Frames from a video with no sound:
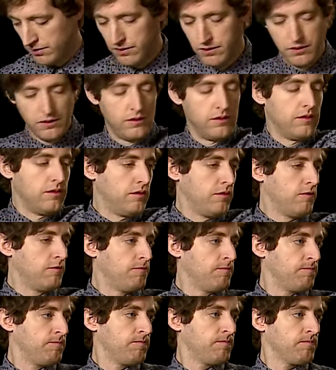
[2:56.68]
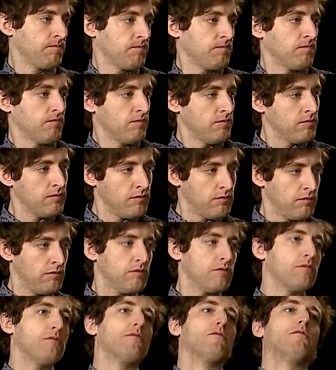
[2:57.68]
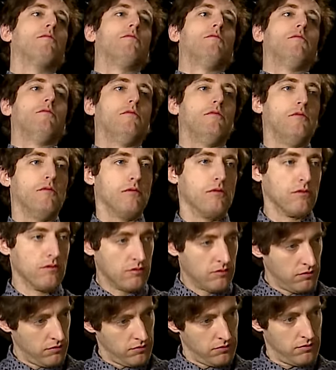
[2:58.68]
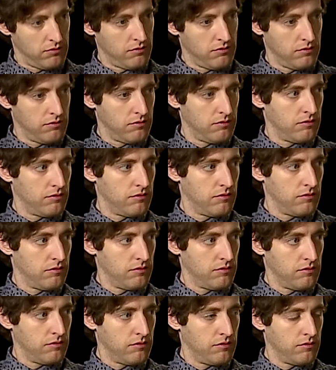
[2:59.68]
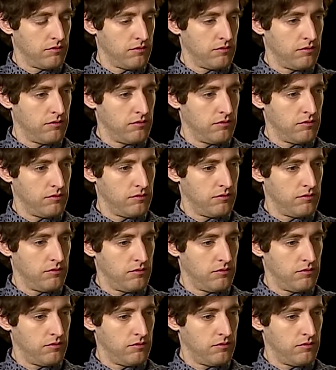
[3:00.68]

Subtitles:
The person shown says nothing.